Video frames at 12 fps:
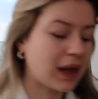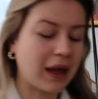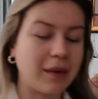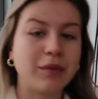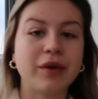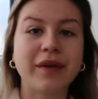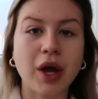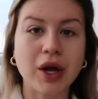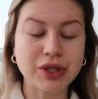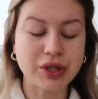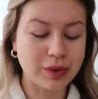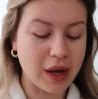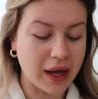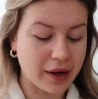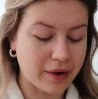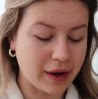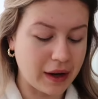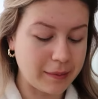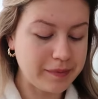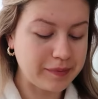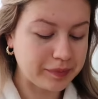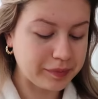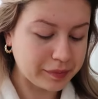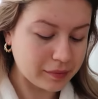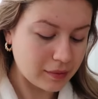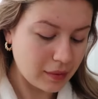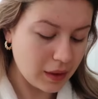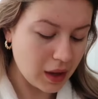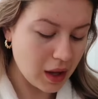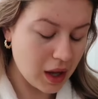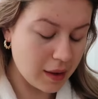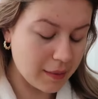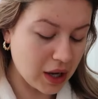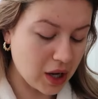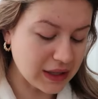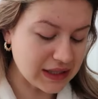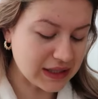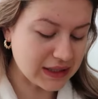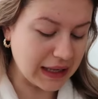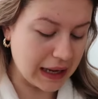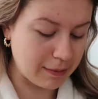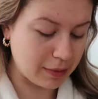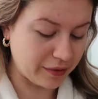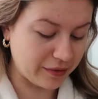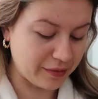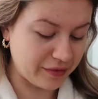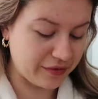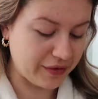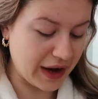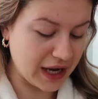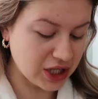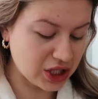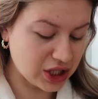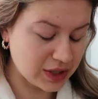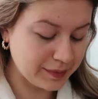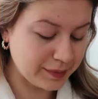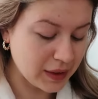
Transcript: Okay, moving on to eye cream. Um, I got this sample from Fresh.